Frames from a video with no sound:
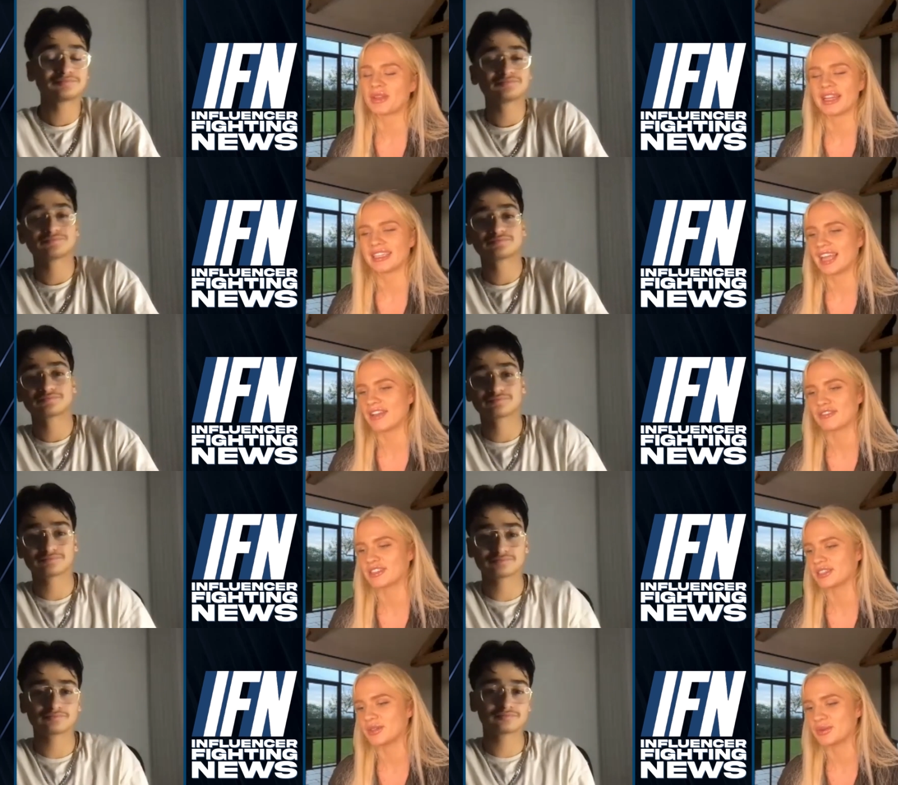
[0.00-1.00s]
Speaker 1: like every
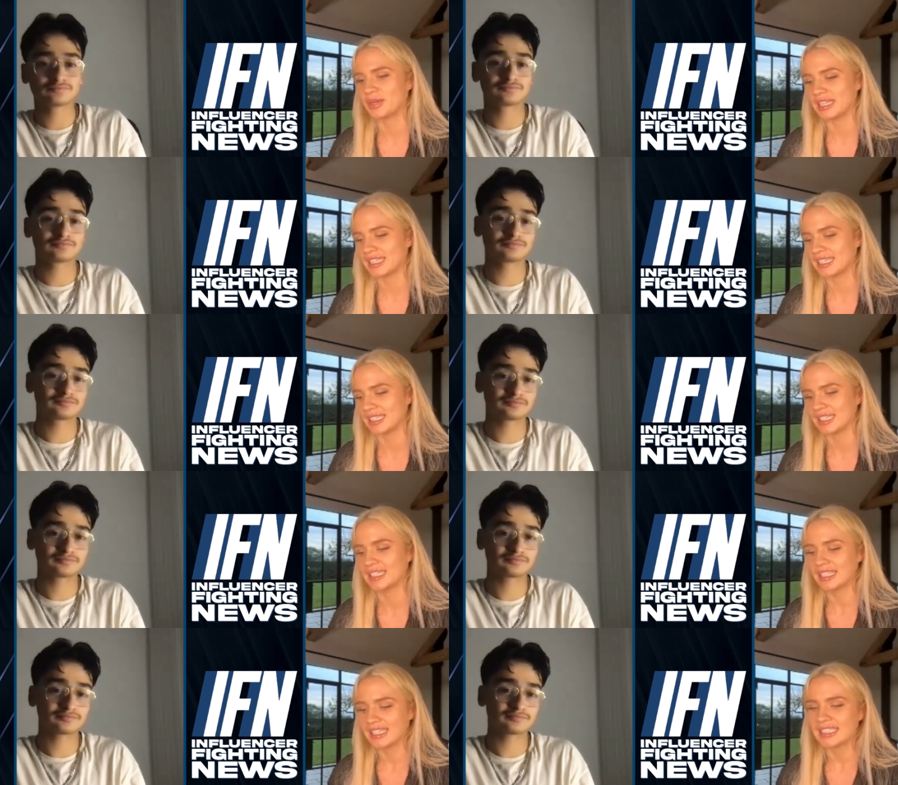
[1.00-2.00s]
single week, and
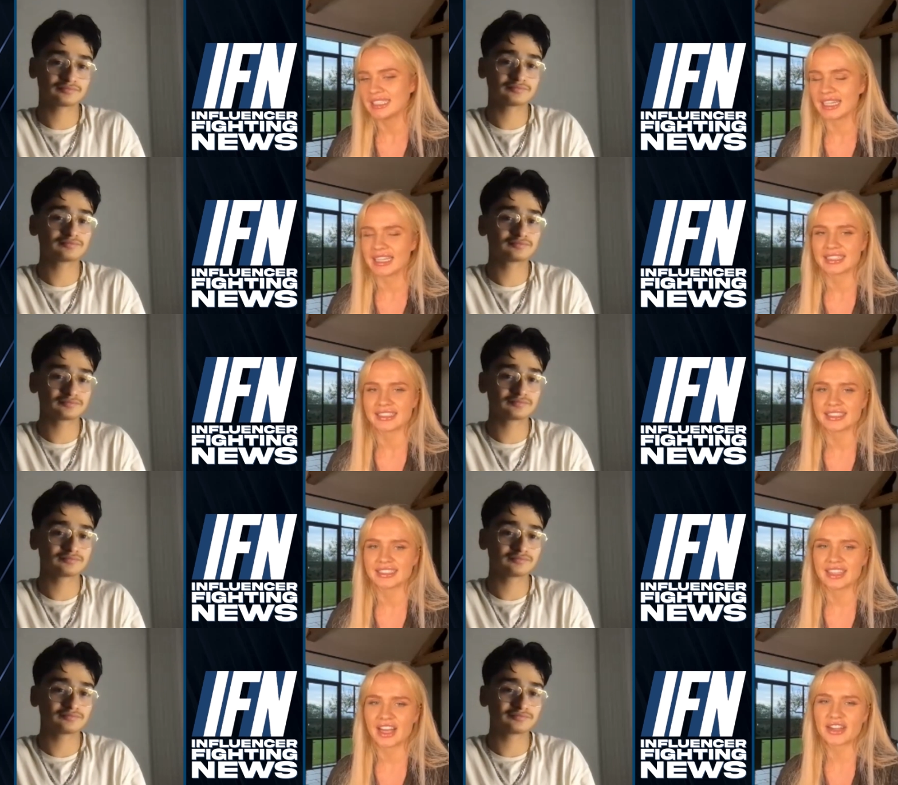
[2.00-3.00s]
yeah,
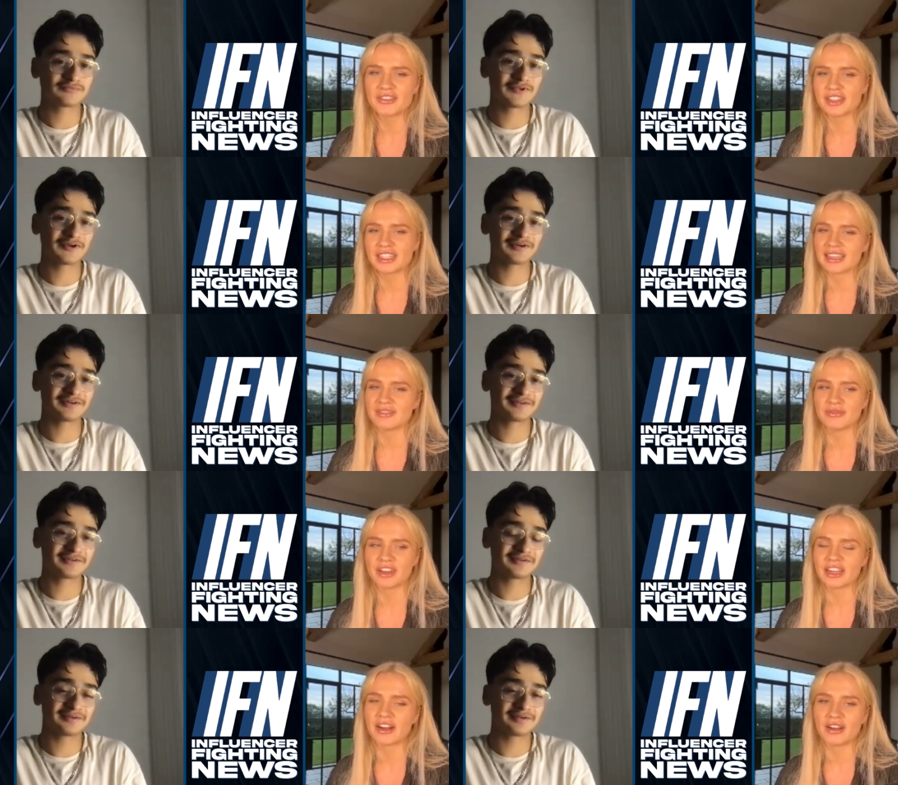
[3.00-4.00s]
I don't think they're
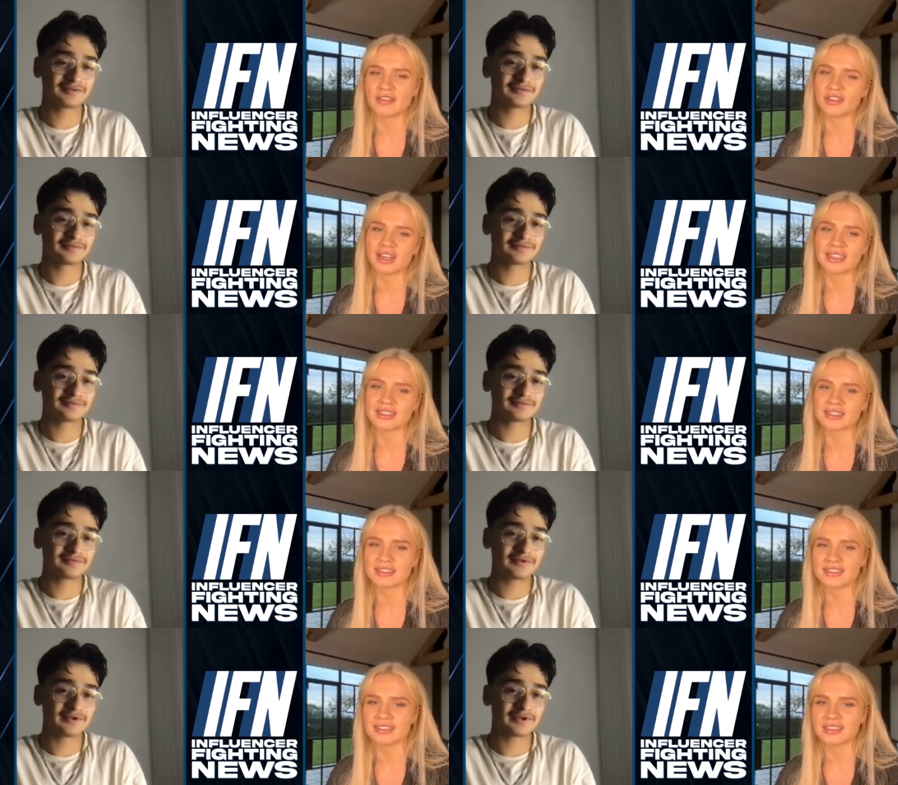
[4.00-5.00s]
very hard fights.
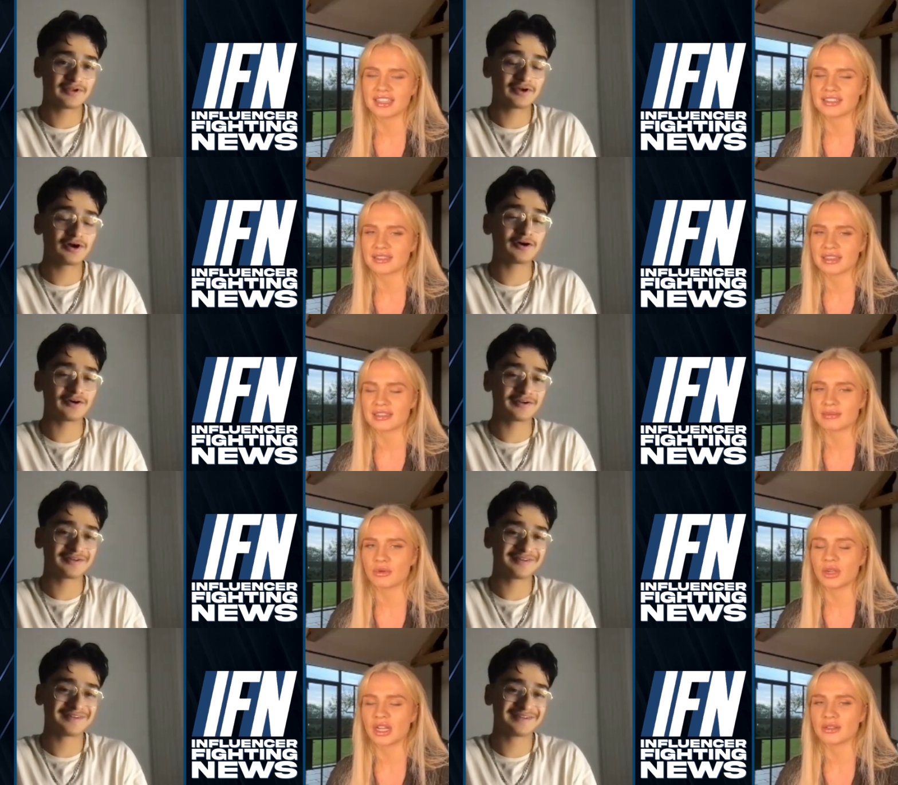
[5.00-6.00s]
That's that's
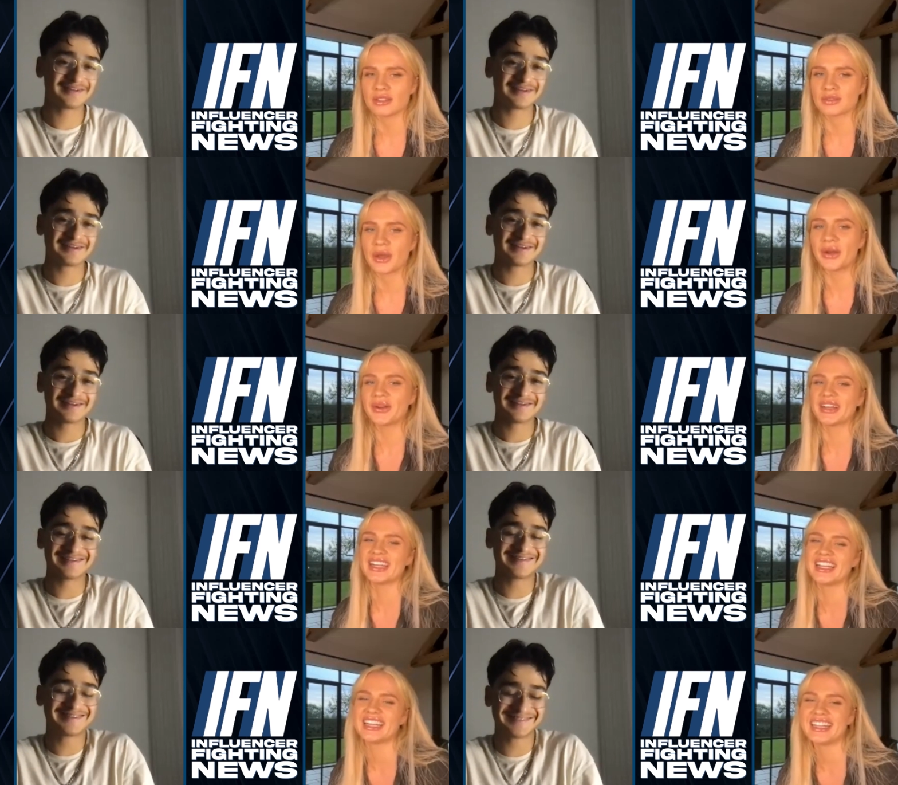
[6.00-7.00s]
smoke
Speaker 2: out. All
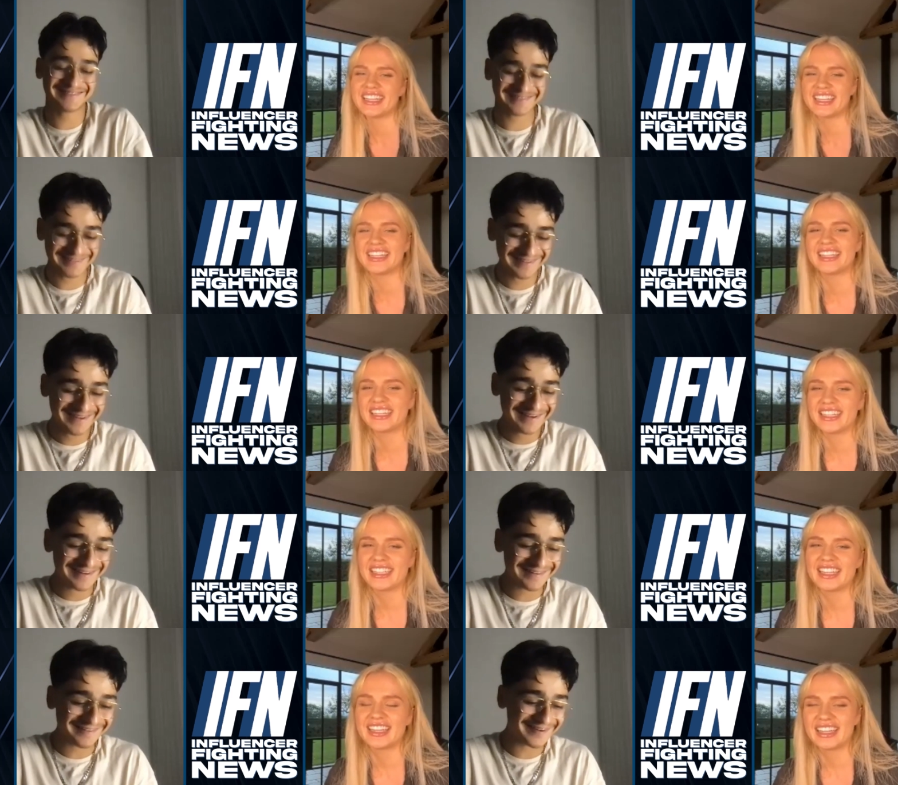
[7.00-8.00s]

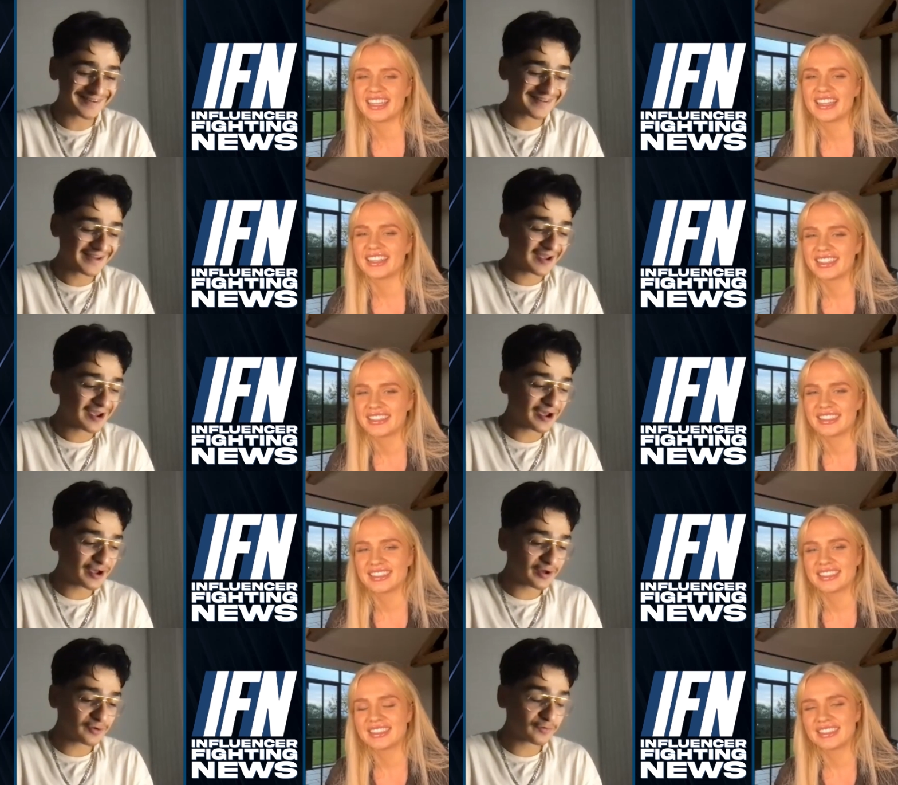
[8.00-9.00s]
right.
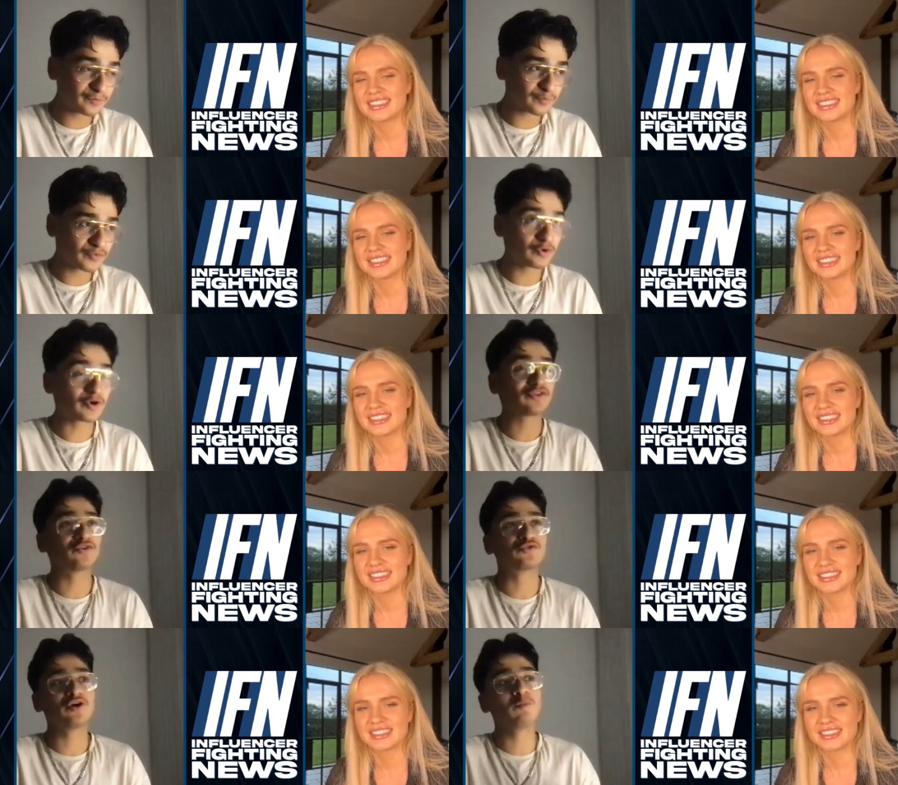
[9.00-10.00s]
And okay,
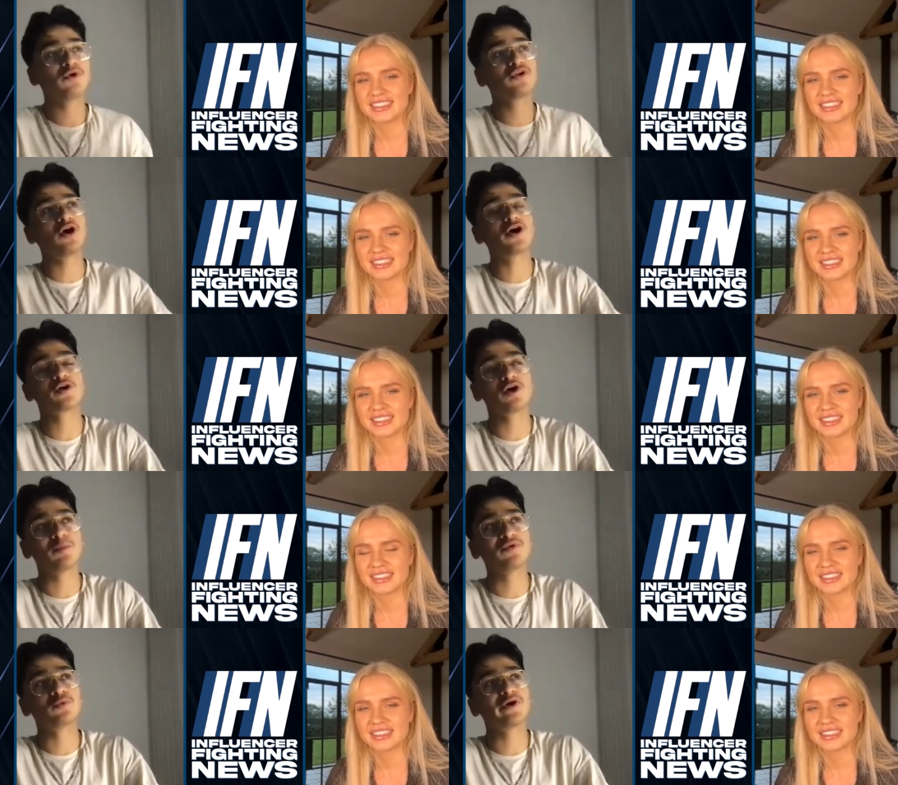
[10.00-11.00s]
so someone higher
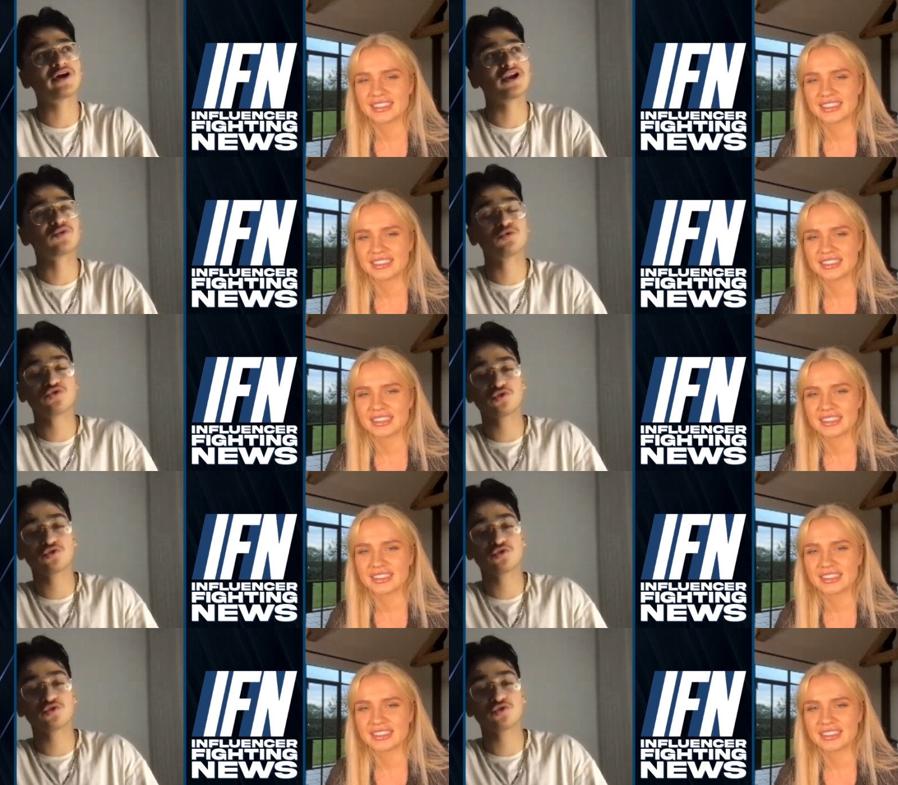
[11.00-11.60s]
up in the weight class, would